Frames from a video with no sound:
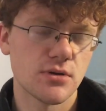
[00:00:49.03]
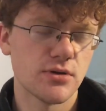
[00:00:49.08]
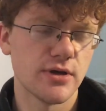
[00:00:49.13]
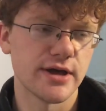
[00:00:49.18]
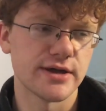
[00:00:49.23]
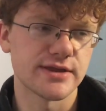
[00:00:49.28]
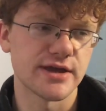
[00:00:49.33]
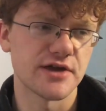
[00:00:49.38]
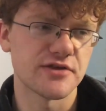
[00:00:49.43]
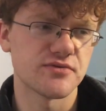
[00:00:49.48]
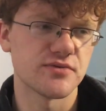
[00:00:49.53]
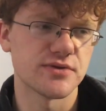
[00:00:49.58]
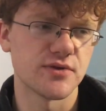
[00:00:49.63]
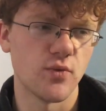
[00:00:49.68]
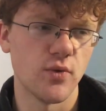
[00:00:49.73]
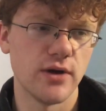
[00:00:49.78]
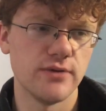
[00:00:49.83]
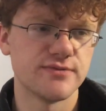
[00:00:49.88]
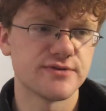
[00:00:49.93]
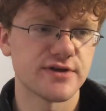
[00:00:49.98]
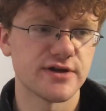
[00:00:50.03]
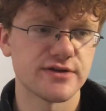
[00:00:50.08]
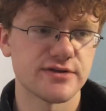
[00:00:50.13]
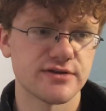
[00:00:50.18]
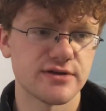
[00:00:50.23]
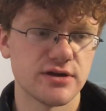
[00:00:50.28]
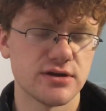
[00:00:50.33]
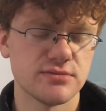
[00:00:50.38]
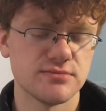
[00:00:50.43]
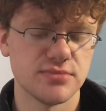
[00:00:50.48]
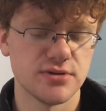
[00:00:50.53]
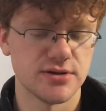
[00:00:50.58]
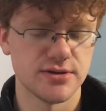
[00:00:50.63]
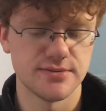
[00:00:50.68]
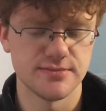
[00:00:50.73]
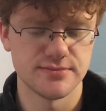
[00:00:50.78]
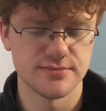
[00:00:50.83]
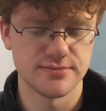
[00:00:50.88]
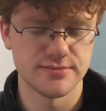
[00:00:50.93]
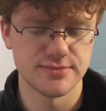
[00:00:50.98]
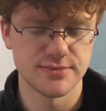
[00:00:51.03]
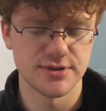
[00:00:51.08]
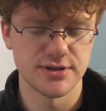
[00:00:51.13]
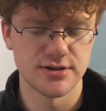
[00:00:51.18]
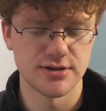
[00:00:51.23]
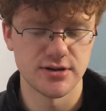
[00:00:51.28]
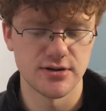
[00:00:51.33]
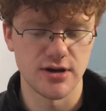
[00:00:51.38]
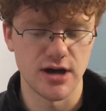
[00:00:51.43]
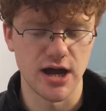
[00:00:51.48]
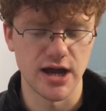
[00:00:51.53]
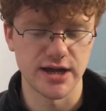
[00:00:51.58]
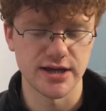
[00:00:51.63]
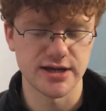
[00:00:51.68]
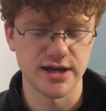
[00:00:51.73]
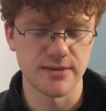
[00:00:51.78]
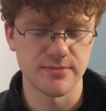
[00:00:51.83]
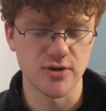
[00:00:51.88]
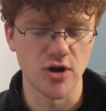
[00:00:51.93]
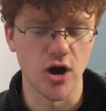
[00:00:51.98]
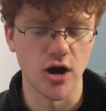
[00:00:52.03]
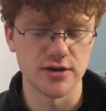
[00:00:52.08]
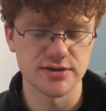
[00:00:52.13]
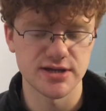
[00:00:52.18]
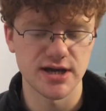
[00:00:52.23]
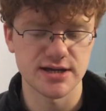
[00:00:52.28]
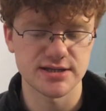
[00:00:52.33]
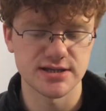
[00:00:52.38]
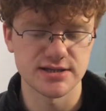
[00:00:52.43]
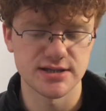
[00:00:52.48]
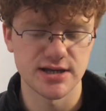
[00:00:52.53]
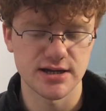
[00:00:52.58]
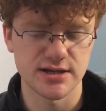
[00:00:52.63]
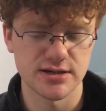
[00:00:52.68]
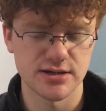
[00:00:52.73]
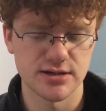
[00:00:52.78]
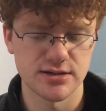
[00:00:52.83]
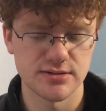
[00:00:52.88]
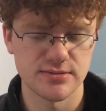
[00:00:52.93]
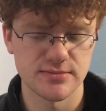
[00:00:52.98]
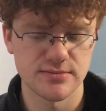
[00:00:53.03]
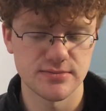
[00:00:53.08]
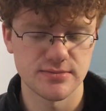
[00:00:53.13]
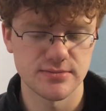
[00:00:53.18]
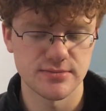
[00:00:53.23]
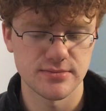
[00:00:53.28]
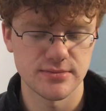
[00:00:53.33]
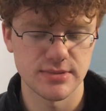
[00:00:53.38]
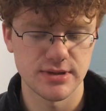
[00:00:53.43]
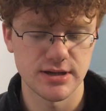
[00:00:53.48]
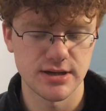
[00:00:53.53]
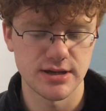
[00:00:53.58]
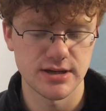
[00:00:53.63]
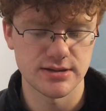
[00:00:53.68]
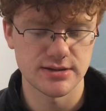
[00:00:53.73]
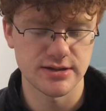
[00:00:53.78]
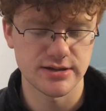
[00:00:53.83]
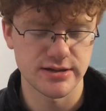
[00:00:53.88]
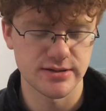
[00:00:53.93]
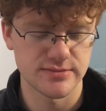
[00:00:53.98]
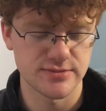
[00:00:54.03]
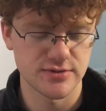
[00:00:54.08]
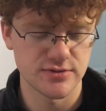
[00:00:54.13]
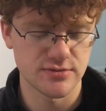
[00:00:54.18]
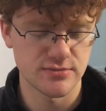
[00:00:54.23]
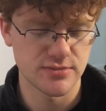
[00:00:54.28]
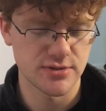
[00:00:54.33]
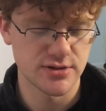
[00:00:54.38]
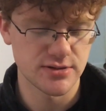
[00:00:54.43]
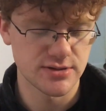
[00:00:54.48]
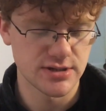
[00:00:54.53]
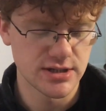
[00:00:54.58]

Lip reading: Like, that's what the website said, but, you know, I kept contacting NECA, and they kept doing it,